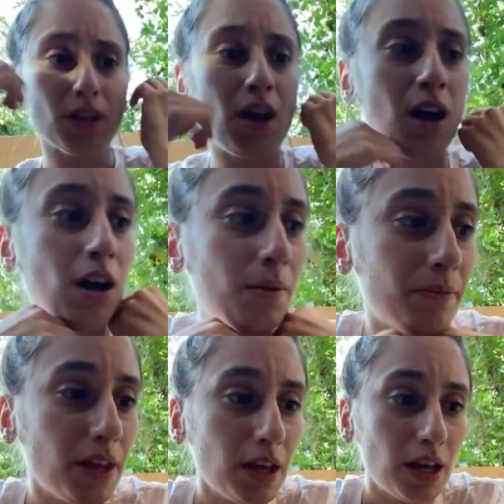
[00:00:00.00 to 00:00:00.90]

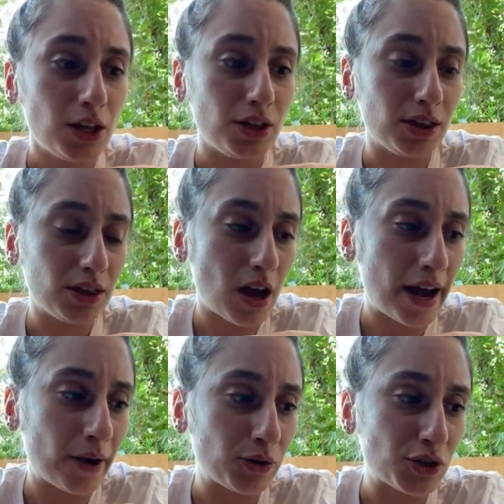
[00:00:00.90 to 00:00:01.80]

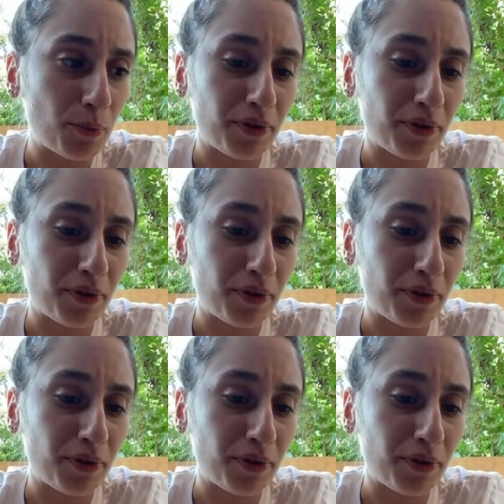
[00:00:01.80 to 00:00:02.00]
I also